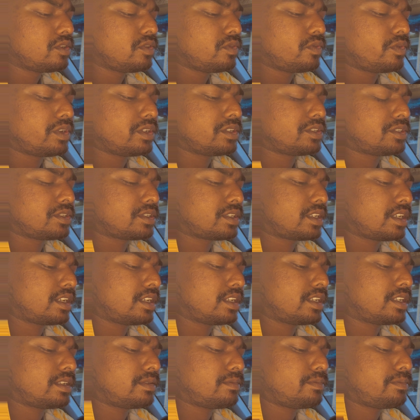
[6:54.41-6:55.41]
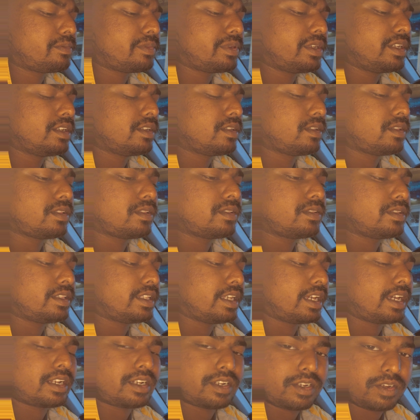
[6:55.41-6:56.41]
We're just going to peel
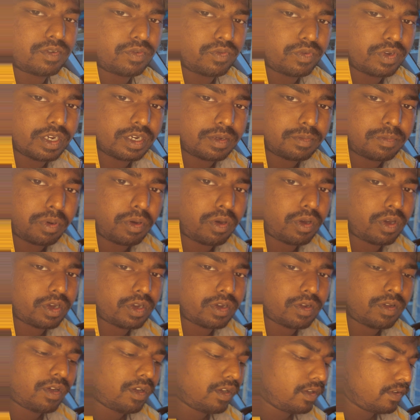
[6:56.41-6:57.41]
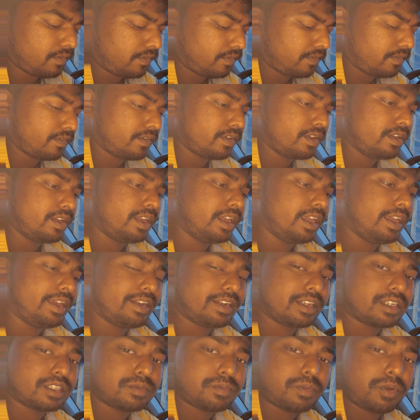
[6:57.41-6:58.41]
that red part off and
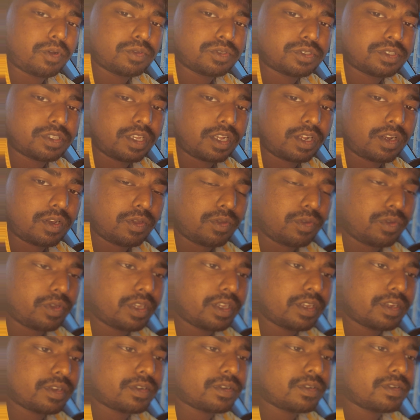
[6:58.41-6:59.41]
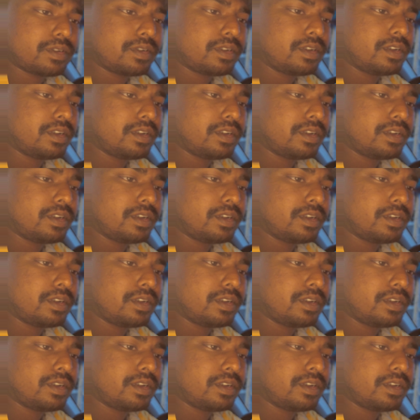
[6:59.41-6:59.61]
expose the glue here.